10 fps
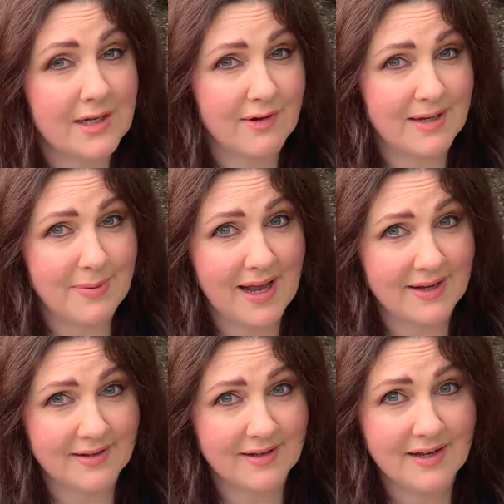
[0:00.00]
great
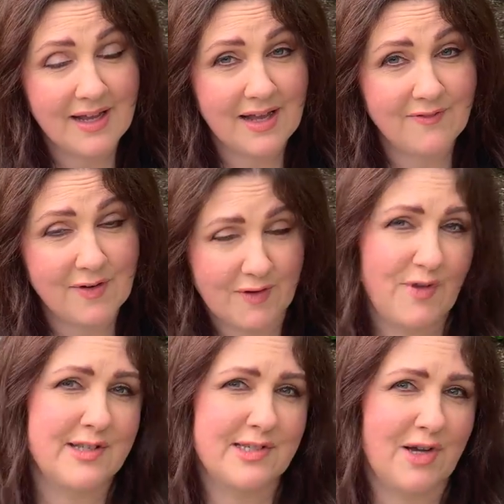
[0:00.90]
pattern and very
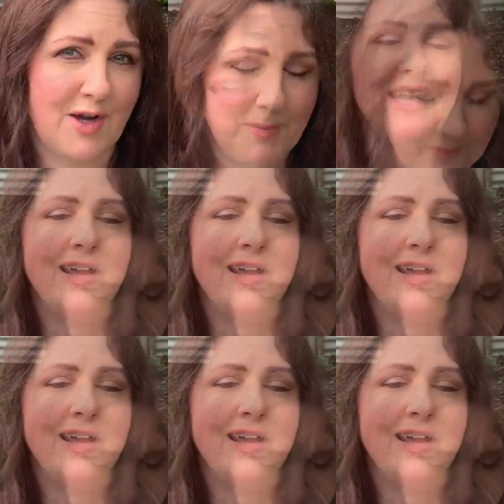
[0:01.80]
versatile.